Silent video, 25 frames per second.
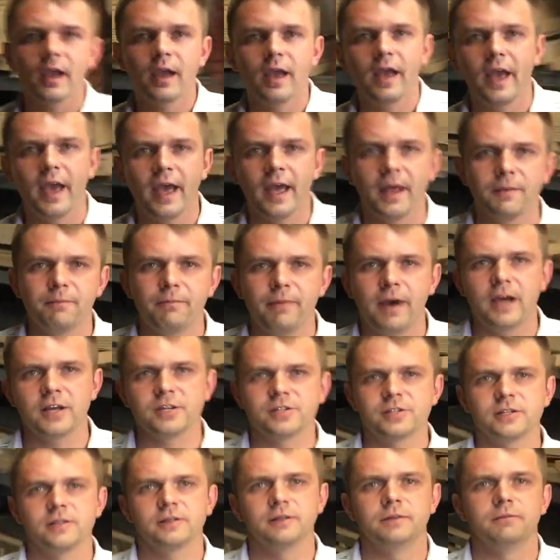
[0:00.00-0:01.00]
And
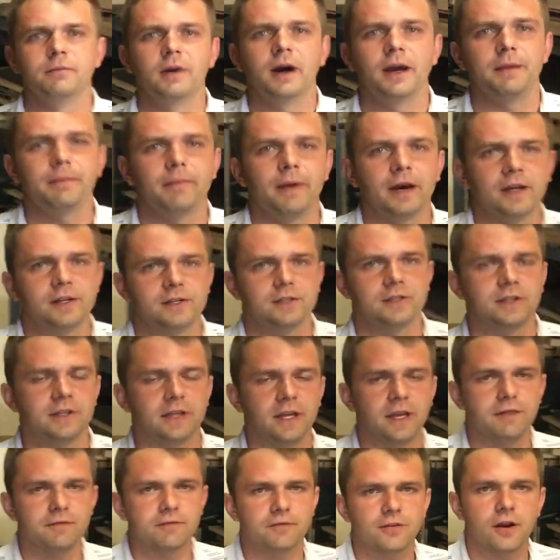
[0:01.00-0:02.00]
passion, my passion
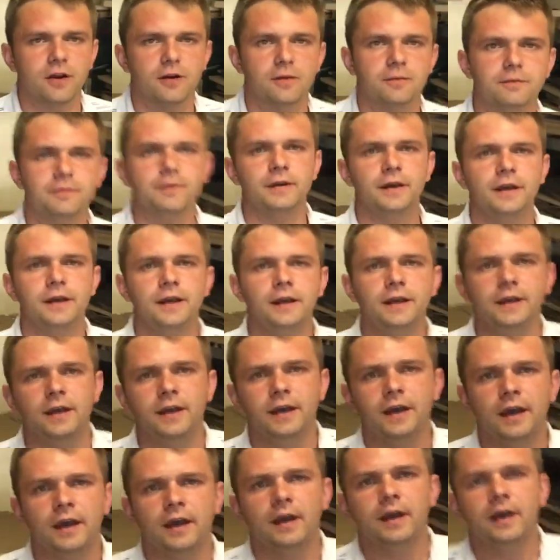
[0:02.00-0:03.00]
came from
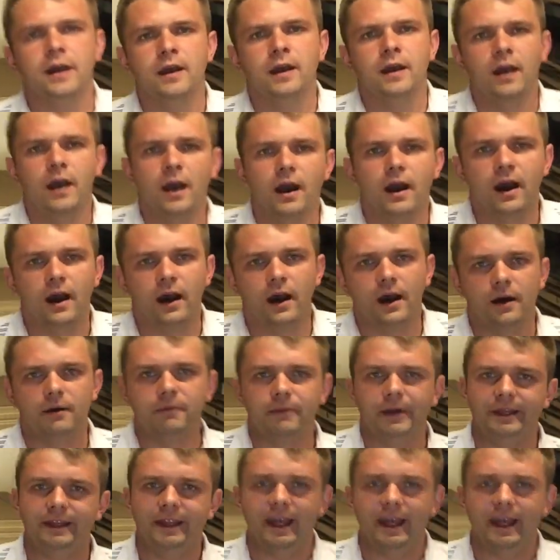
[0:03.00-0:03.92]
my